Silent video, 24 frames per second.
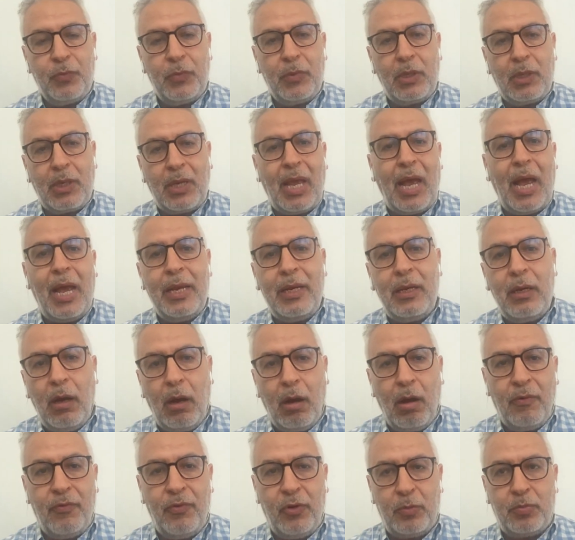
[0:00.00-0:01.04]
kind
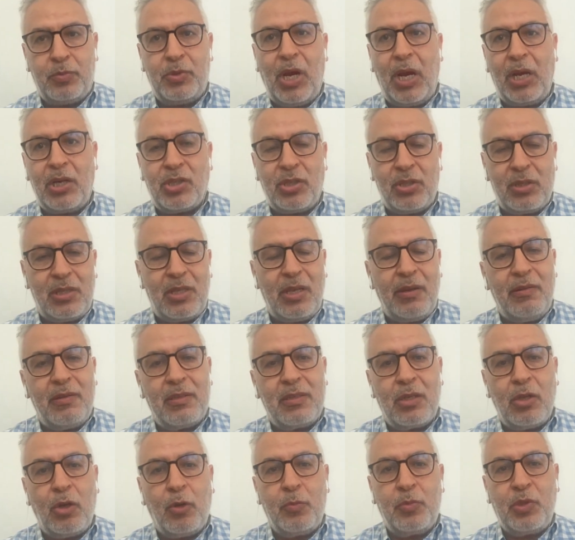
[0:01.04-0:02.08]
of objections. There is
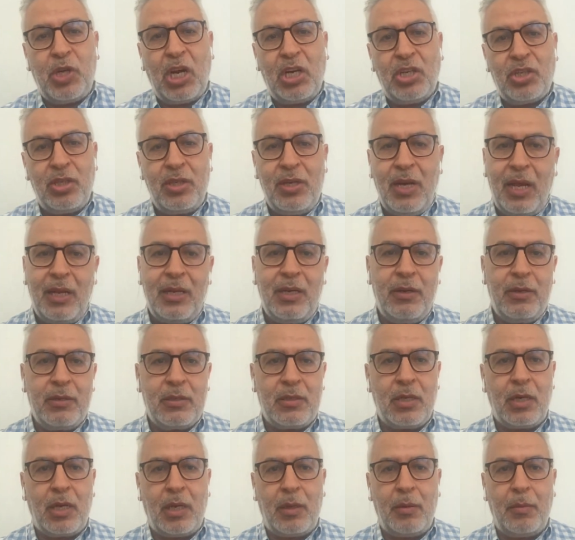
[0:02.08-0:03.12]
an objection and there's
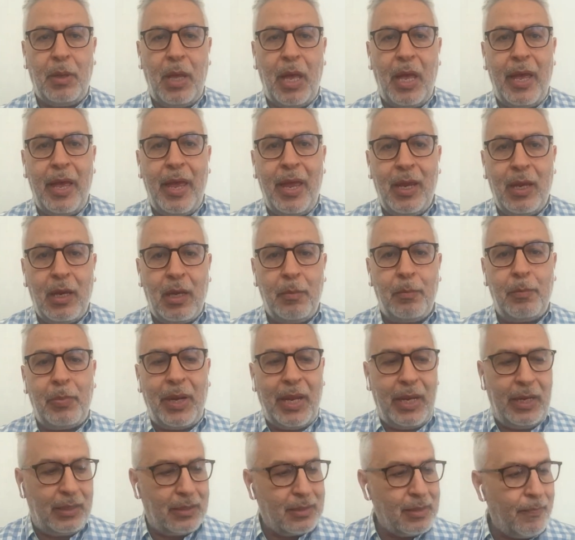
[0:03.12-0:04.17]
a
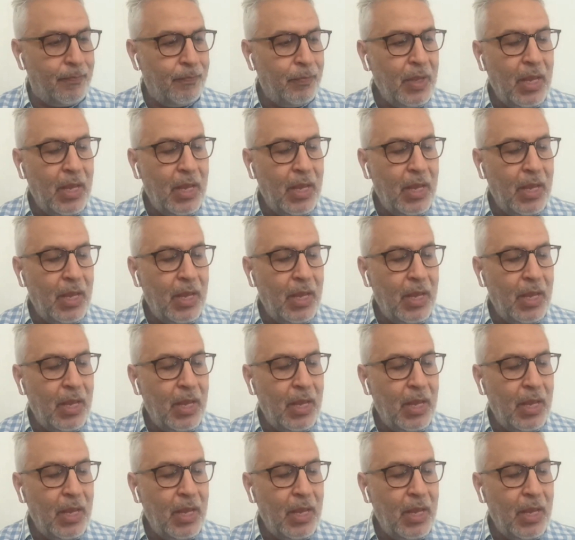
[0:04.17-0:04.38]
complaint.